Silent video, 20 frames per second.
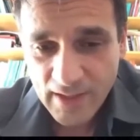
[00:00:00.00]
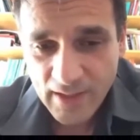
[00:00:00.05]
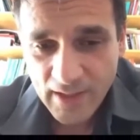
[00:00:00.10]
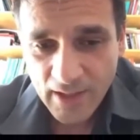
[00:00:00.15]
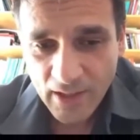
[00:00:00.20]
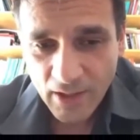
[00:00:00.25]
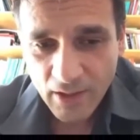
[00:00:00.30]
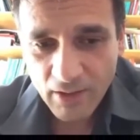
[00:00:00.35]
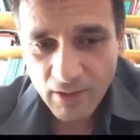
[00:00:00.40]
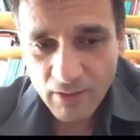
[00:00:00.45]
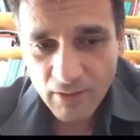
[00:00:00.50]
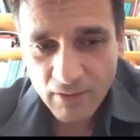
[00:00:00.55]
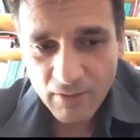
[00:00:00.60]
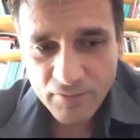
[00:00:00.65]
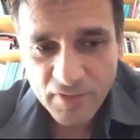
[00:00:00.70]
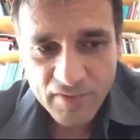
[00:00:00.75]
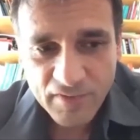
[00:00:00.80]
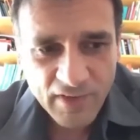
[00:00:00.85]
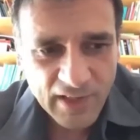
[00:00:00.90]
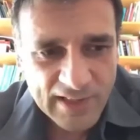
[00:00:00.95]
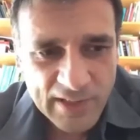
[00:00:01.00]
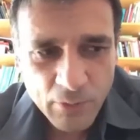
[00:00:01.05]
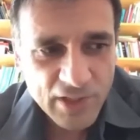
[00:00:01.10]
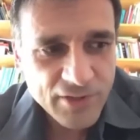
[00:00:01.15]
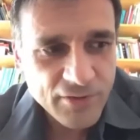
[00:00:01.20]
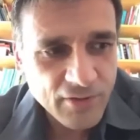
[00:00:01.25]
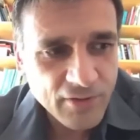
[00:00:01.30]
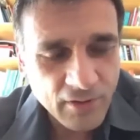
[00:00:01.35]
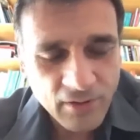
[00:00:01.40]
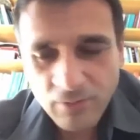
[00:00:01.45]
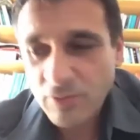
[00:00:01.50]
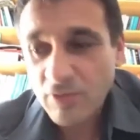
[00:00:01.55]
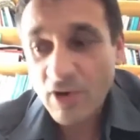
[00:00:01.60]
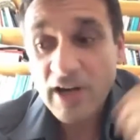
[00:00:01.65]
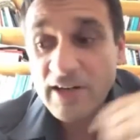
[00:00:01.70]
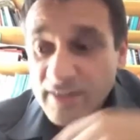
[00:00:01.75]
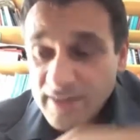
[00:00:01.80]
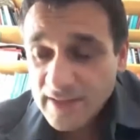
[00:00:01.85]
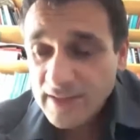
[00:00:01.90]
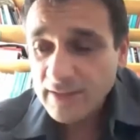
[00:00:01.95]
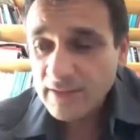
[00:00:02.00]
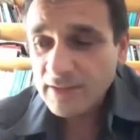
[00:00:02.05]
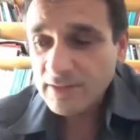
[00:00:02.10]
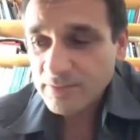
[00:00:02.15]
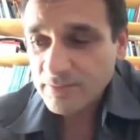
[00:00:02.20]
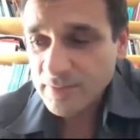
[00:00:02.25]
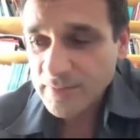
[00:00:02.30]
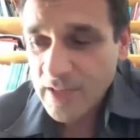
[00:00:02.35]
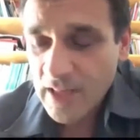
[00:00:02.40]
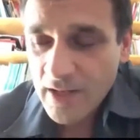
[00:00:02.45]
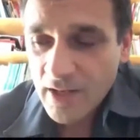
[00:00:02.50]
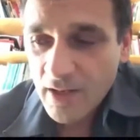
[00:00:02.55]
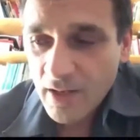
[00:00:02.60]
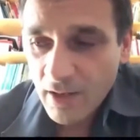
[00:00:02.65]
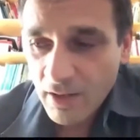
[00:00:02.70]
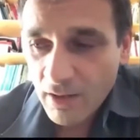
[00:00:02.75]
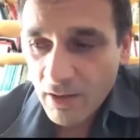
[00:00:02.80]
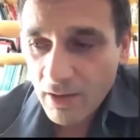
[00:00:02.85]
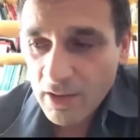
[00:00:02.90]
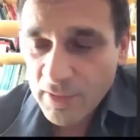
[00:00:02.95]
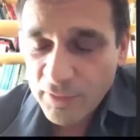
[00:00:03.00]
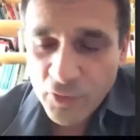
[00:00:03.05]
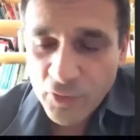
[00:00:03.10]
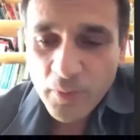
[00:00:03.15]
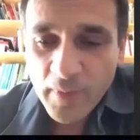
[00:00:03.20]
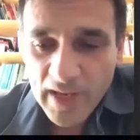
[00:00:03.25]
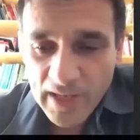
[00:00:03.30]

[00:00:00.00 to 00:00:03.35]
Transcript: Vivaldi was writing. If you make